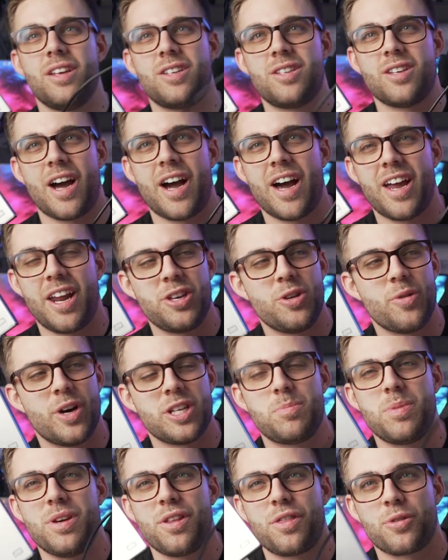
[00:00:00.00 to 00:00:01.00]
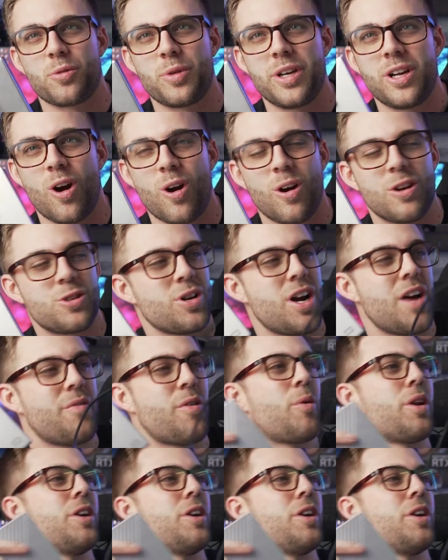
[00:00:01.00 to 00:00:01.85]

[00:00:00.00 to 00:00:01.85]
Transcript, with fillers: This is I got a USB 3 hard drive. I